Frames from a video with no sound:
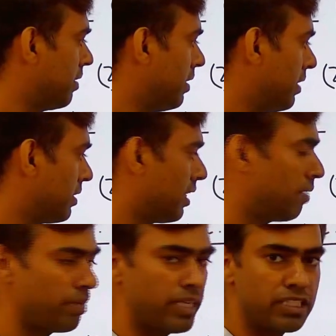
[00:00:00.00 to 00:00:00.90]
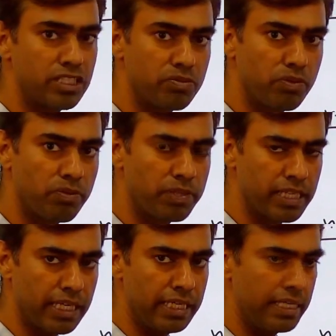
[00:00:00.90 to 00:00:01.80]
the Laplace transform of a
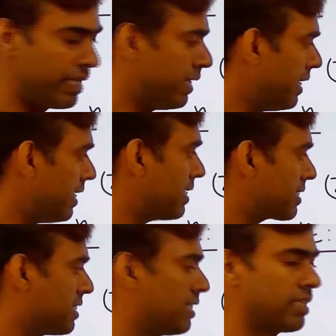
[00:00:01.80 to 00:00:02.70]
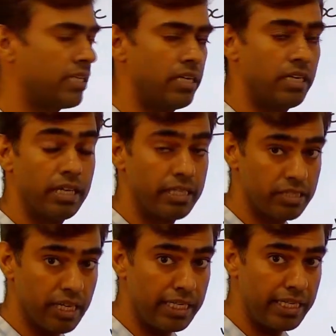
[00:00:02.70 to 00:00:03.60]
sin ax sin
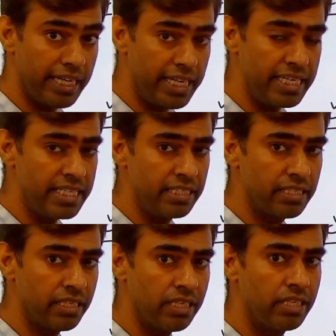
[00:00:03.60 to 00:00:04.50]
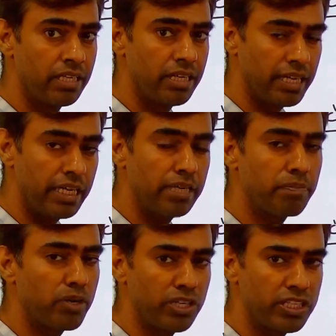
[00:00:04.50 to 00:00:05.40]
at is a
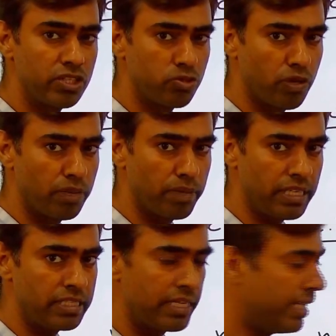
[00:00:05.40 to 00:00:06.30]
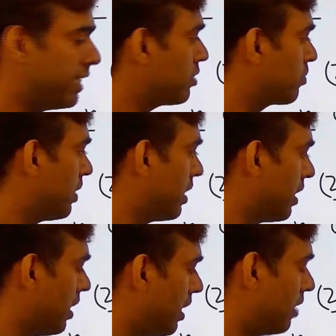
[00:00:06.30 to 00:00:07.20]
upon s square plus a square,
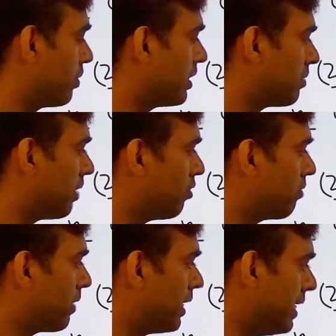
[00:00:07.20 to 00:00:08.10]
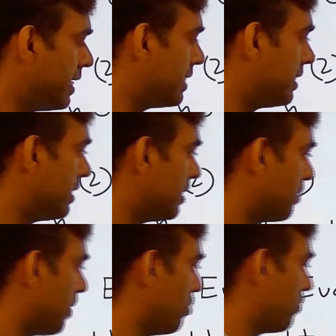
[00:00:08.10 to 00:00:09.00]
and what is the value of a here? The
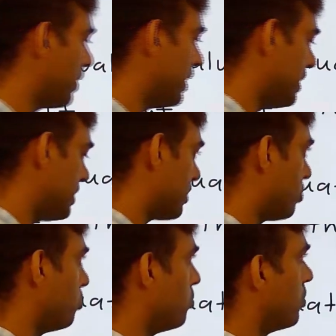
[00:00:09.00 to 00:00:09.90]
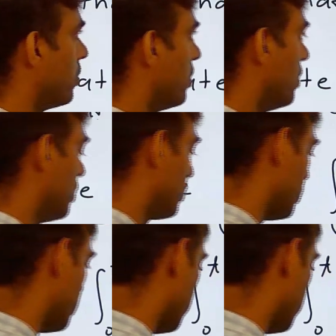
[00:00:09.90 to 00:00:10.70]
value of a is a 2. So,